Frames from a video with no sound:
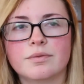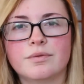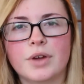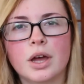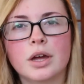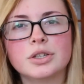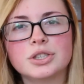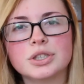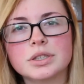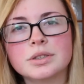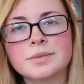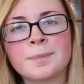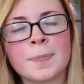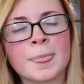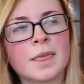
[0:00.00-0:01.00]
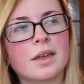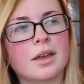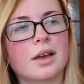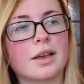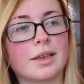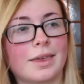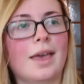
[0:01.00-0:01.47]
version,
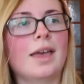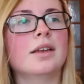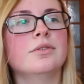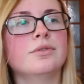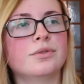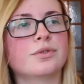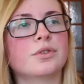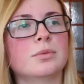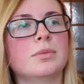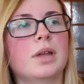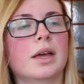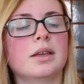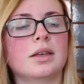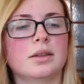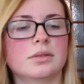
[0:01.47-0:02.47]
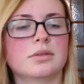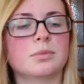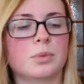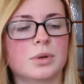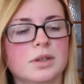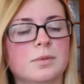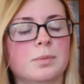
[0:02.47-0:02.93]
again, from like the
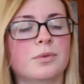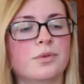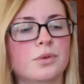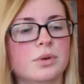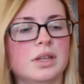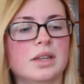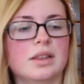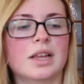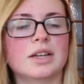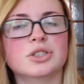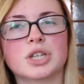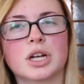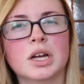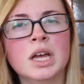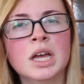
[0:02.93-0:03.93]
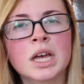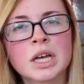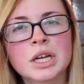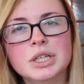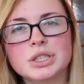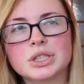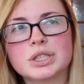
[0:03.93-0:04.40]
ones before Heath Ledger.
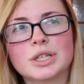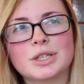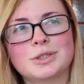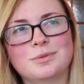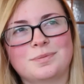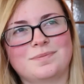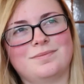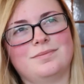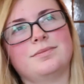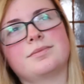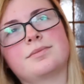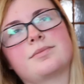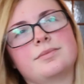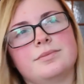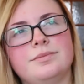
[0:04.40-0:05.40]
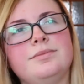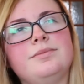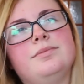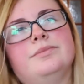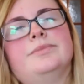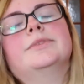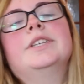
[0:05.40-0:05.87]
So,
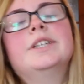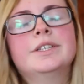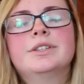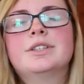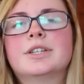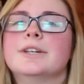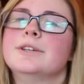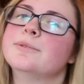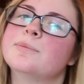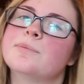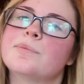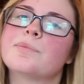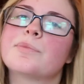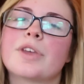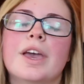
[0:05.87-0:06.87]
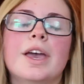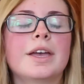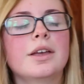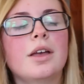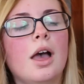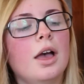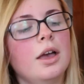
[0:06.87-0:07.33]
I don't know,
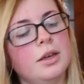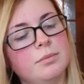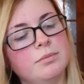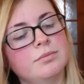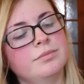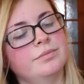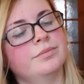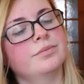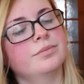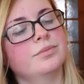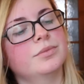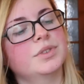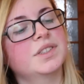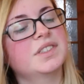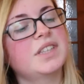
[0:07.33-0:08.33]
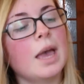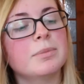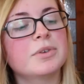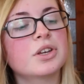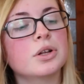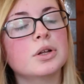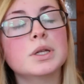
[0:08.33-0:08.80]
okay, I'm
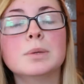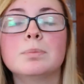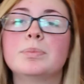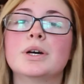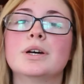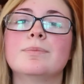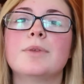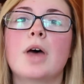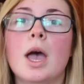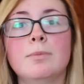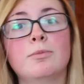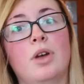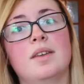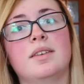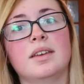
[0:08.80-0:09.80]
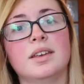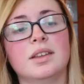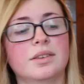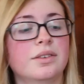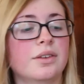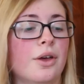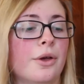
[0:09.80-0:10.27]
skeptical, but I'm
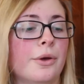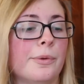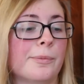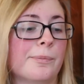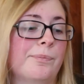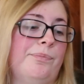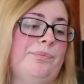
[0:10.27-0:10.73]
ready, so